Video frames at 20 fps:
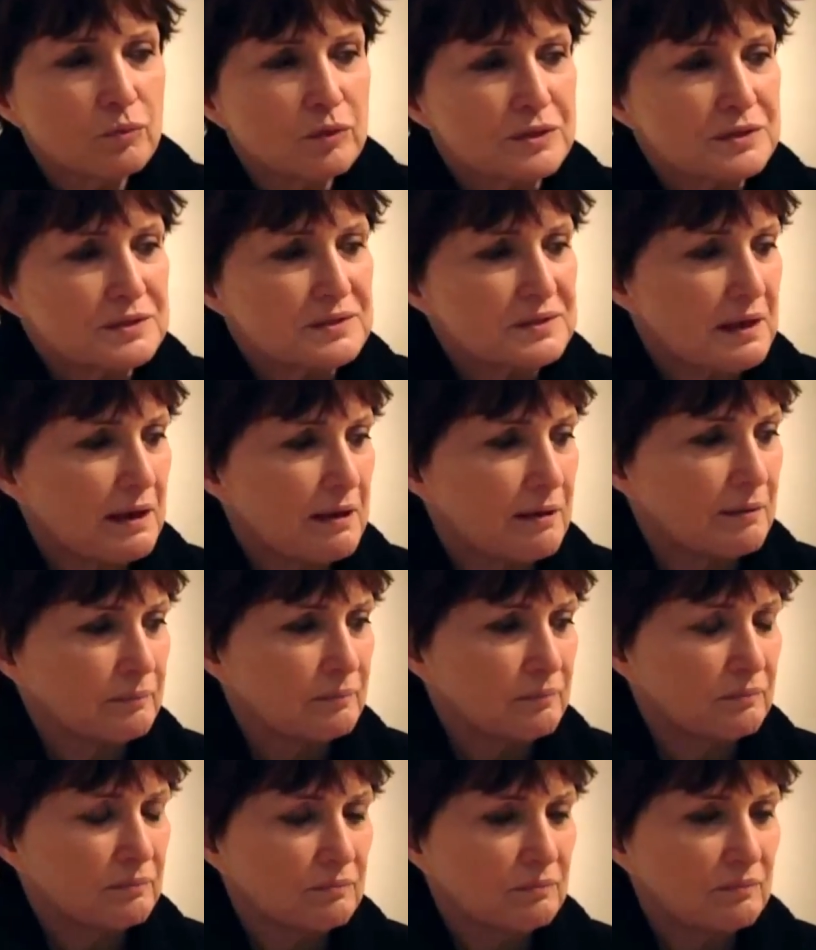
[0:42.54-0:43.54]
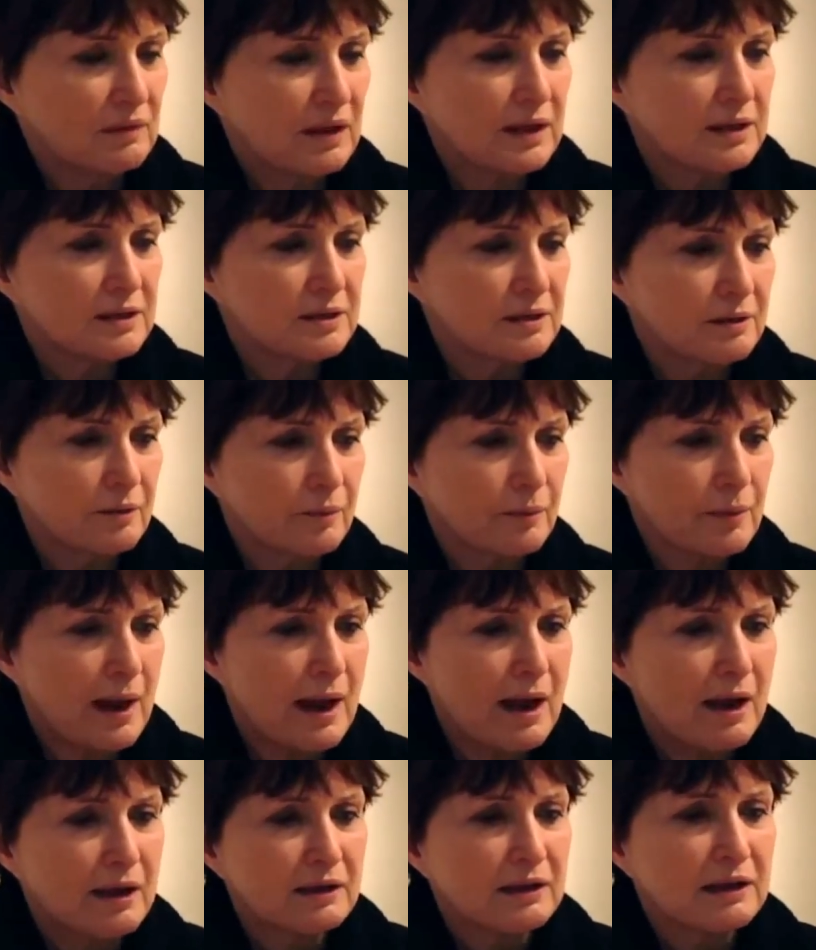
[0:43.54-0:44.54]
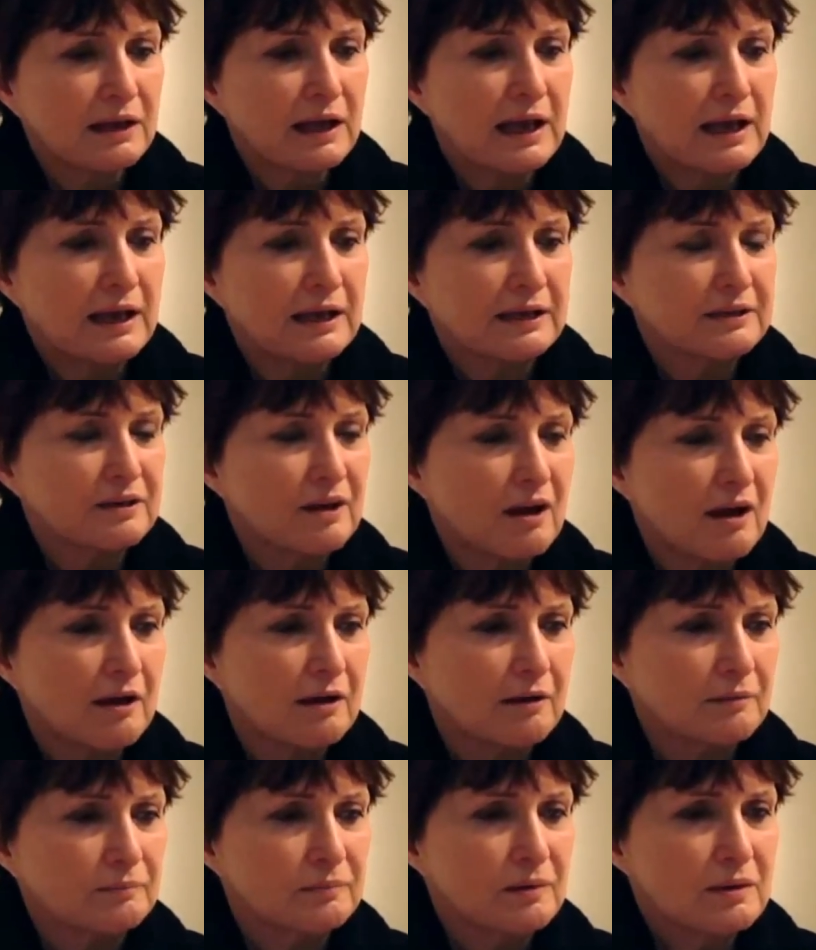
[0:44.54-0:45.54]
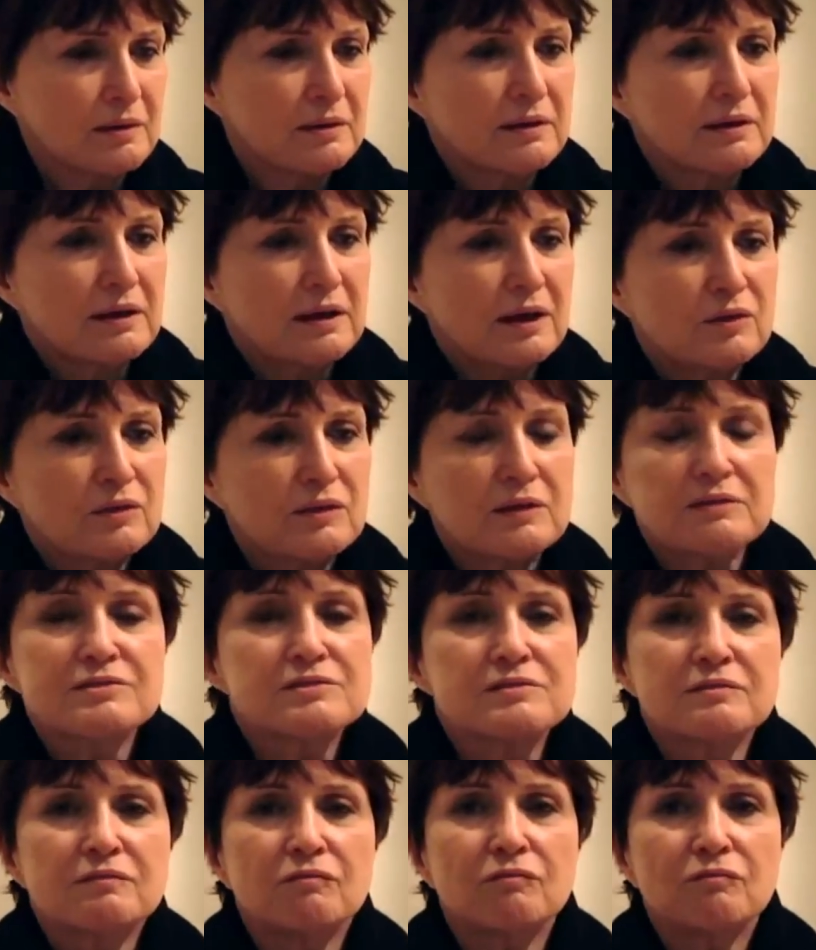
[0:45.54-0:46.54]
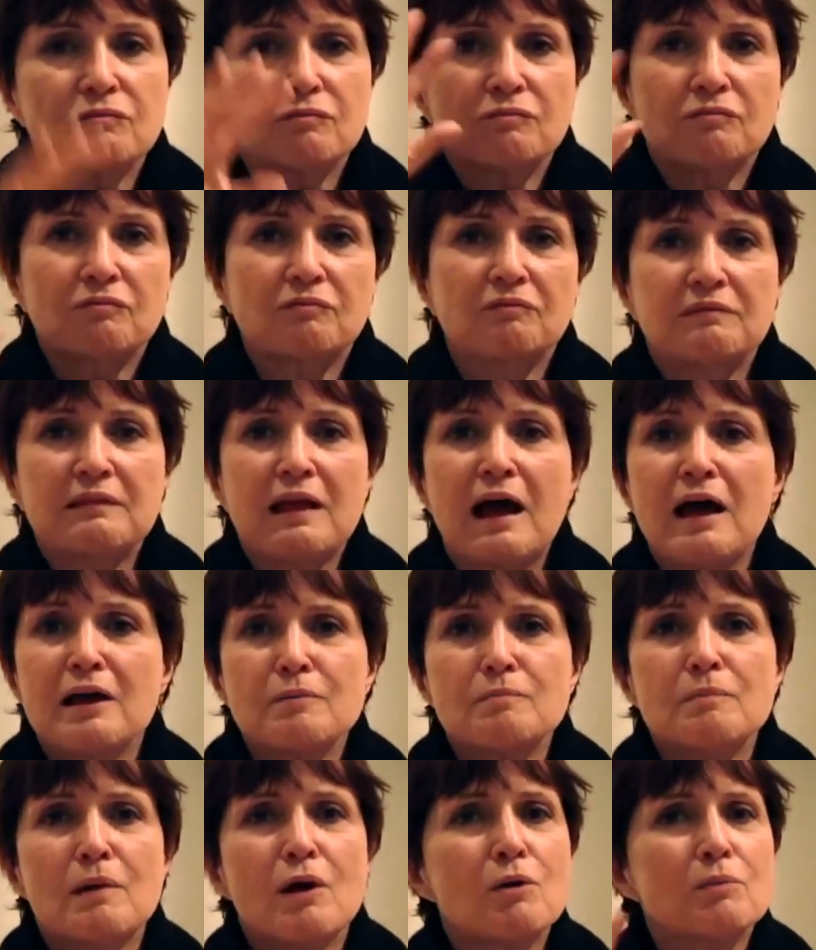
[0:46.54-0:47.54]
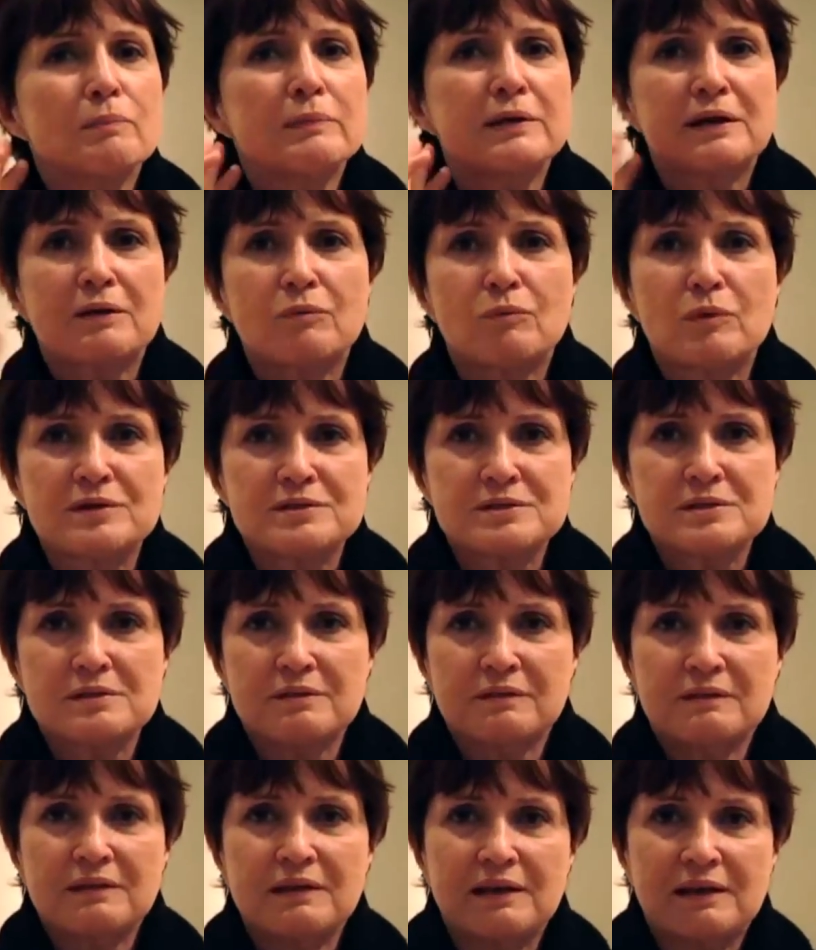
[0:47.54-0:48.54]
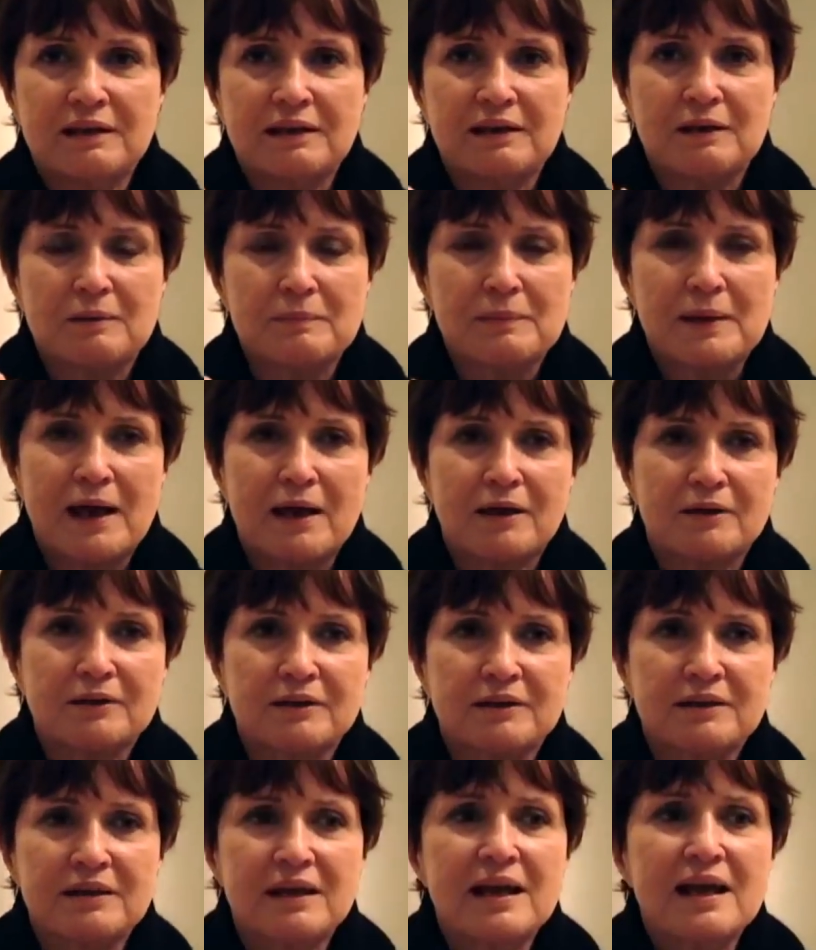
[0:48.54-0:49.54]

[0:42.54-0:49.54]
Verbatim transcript: was um, in Iraq, and um, there's not a moment I wasn't thinking about it.